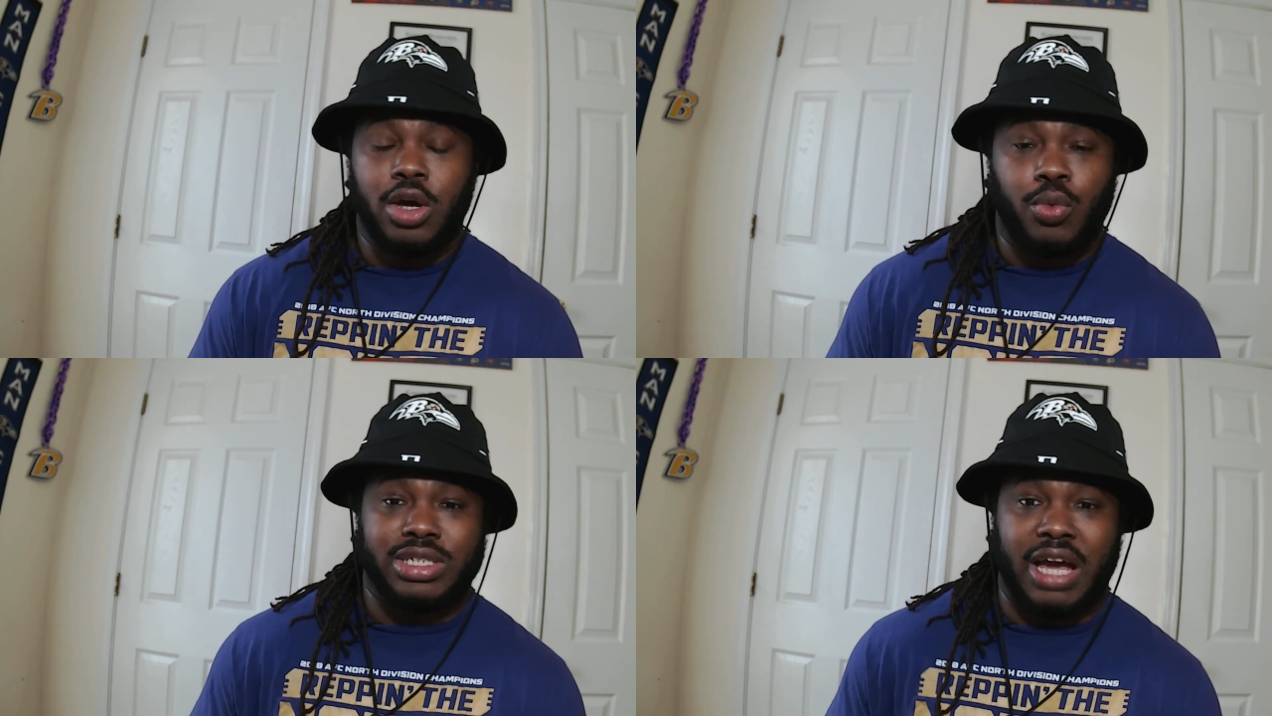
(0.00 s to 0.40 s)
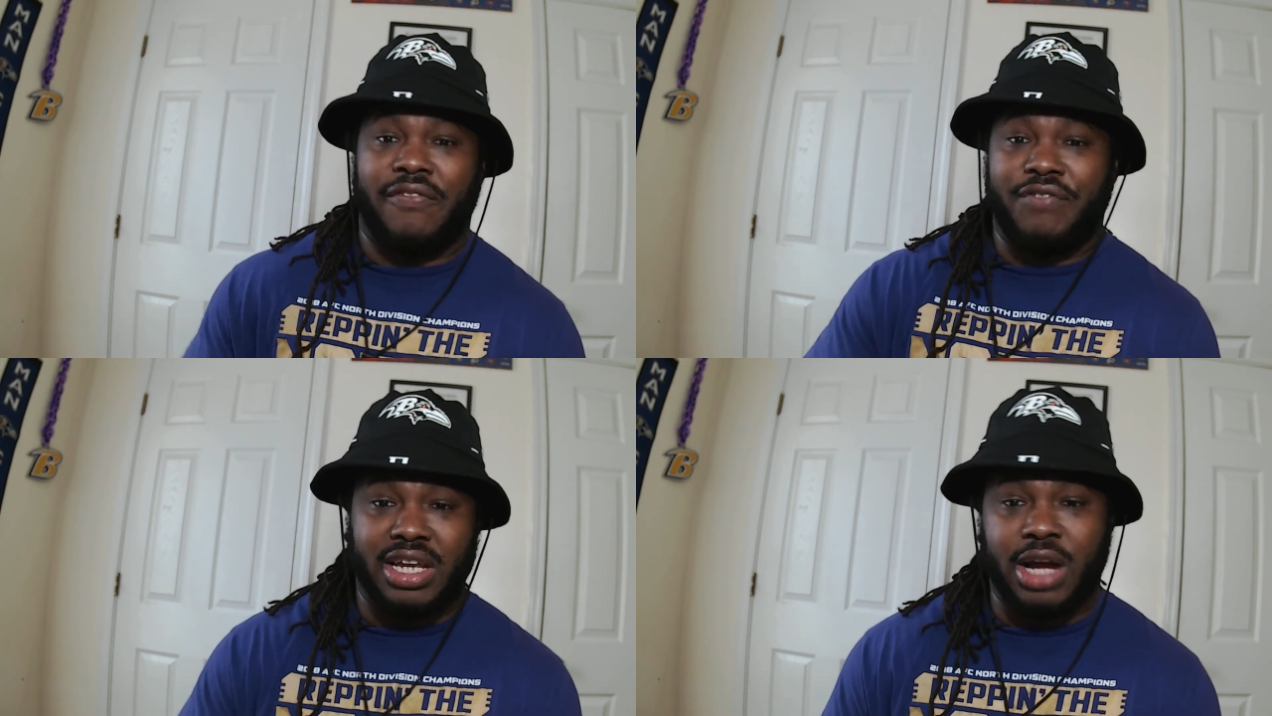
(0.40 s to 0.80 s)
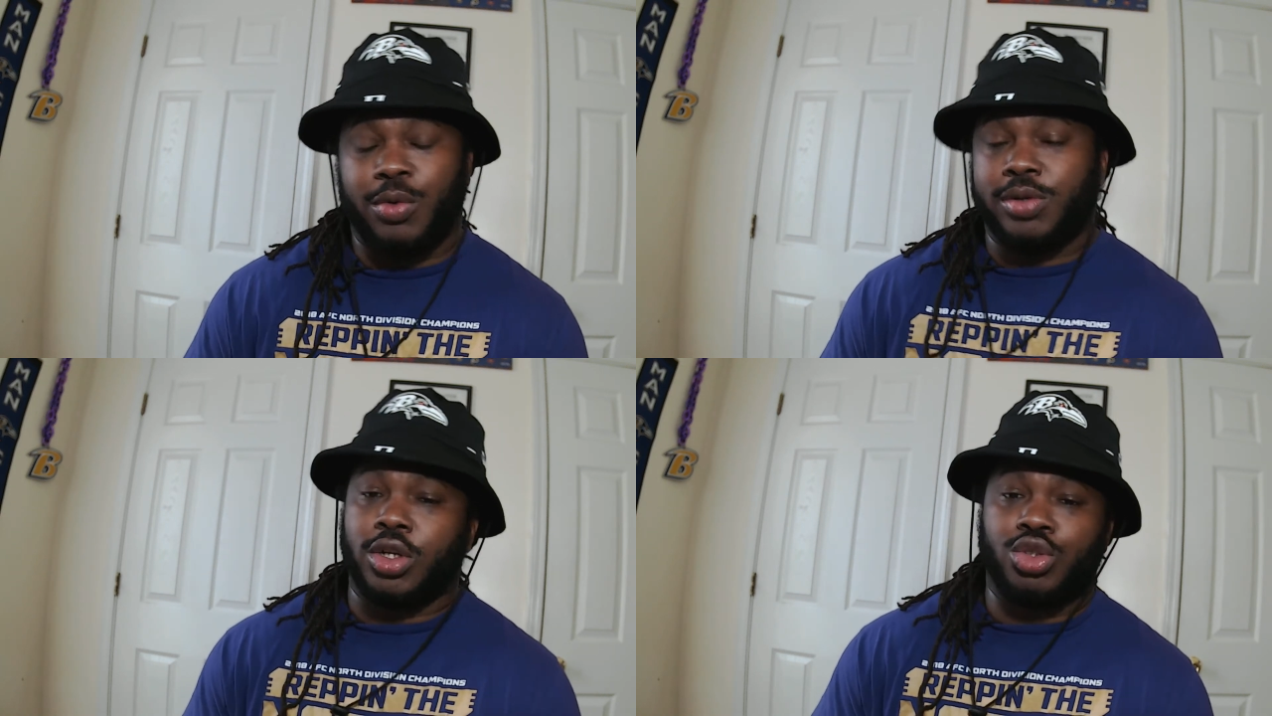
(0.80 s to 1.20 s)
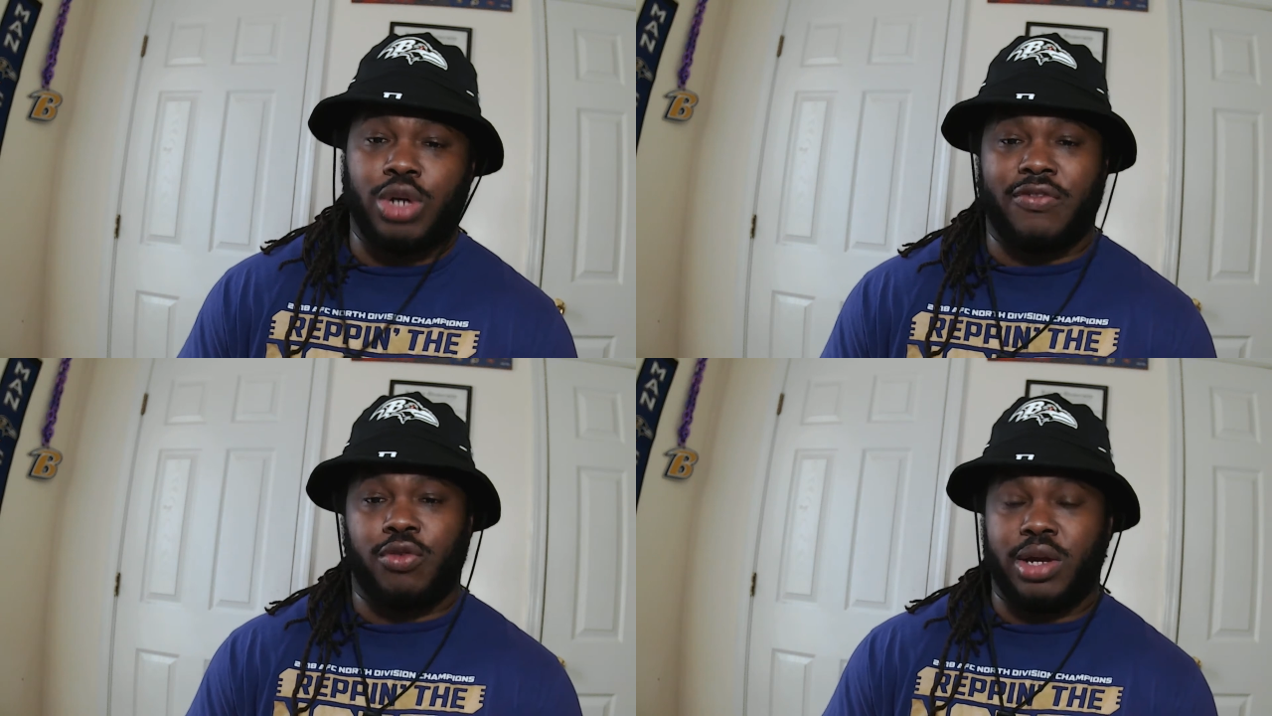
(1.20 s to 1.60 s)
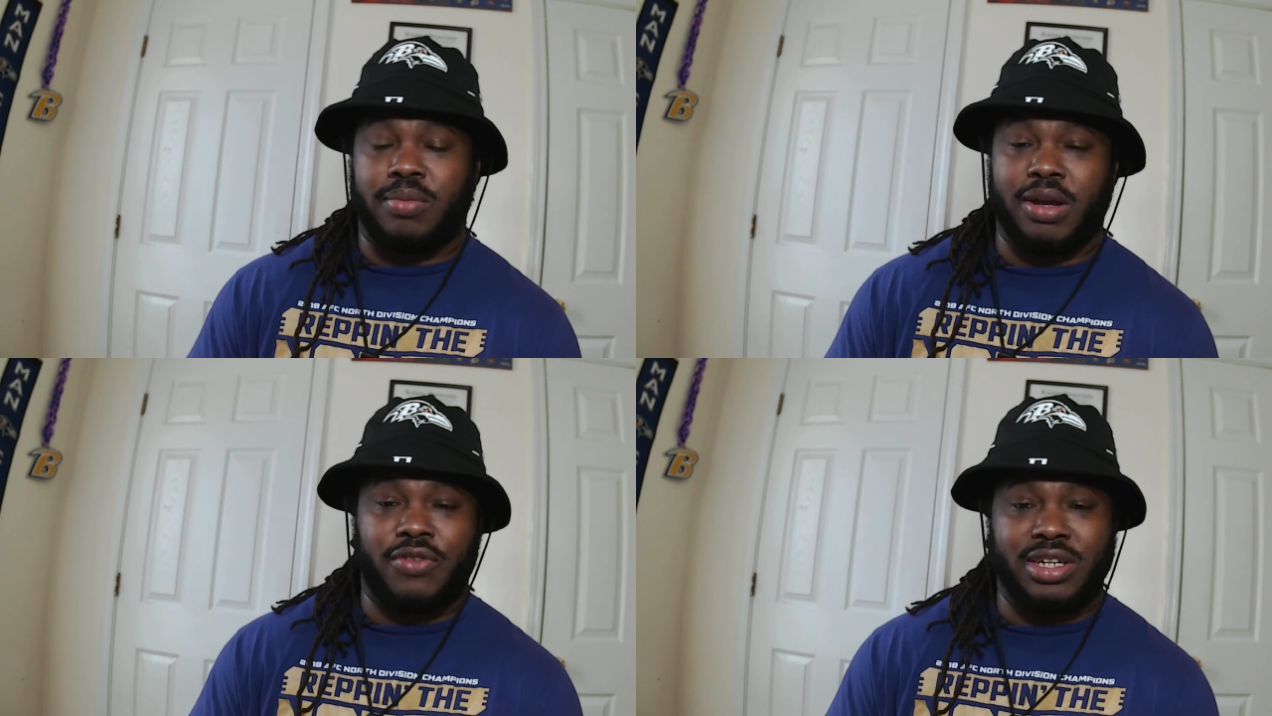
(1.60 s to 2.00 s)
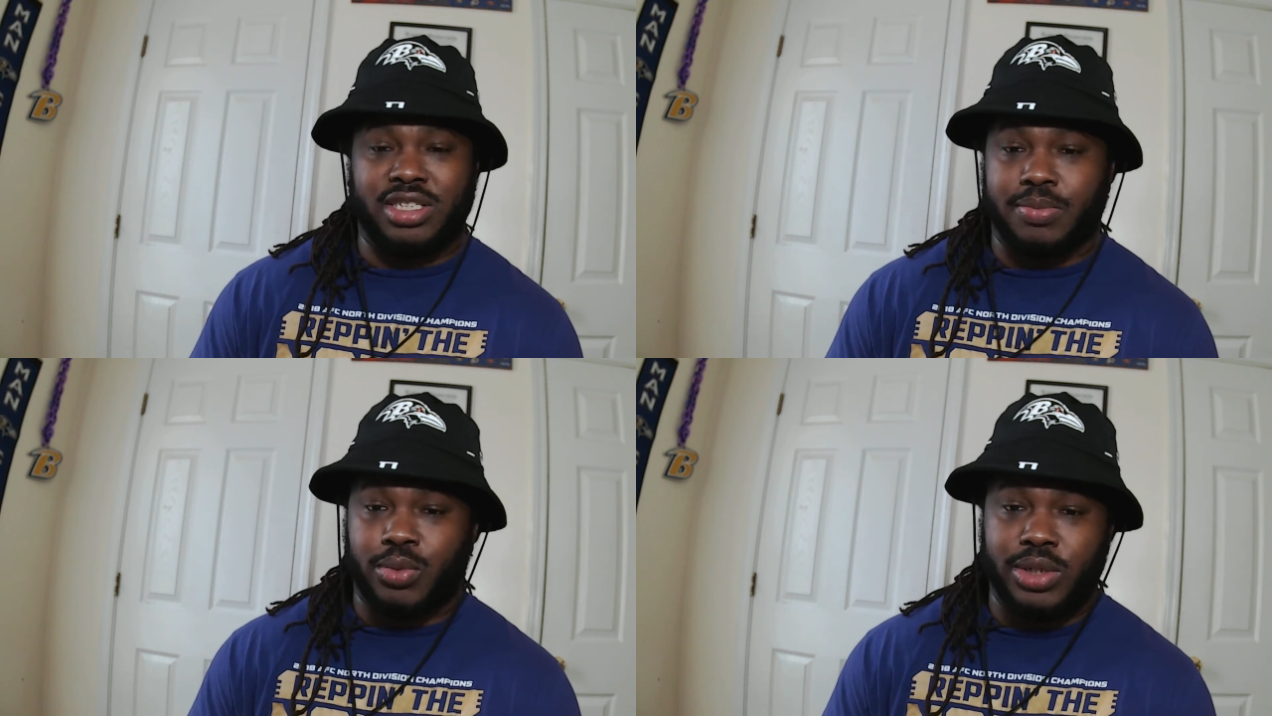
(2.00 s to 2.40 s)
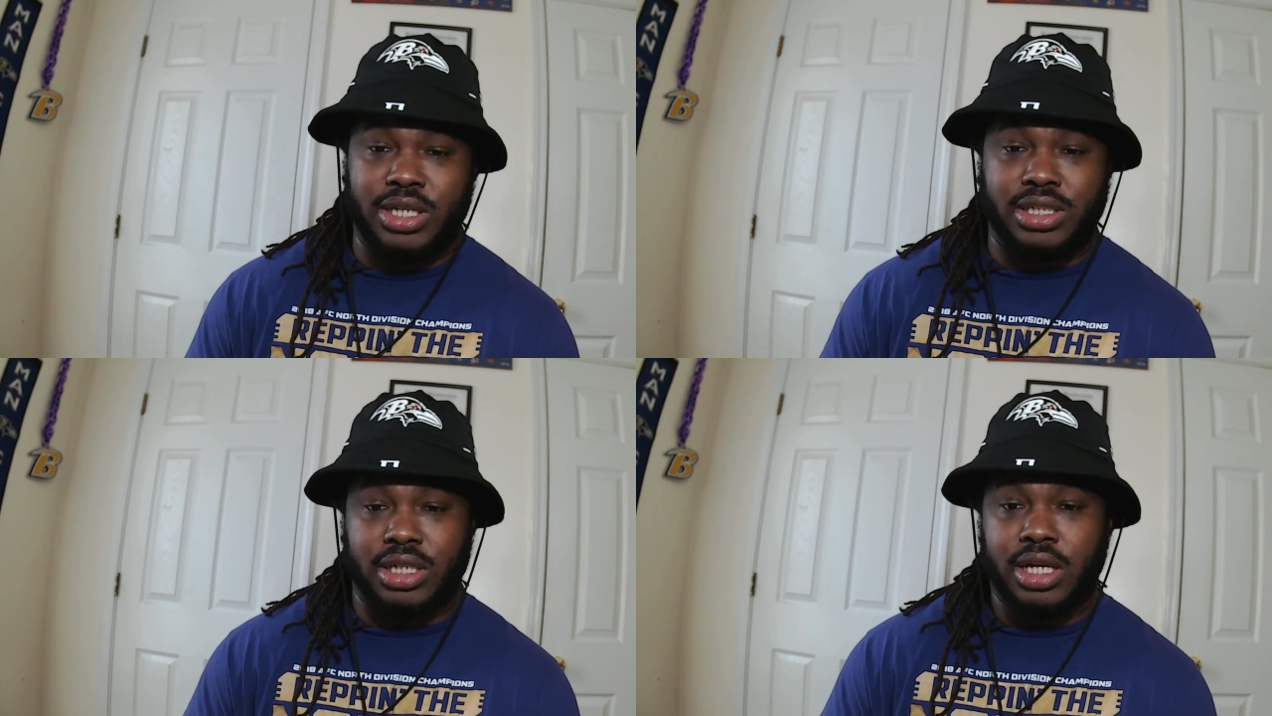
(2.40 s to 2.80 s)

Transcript: which I felt like we was going to draft a running back for that simple reason.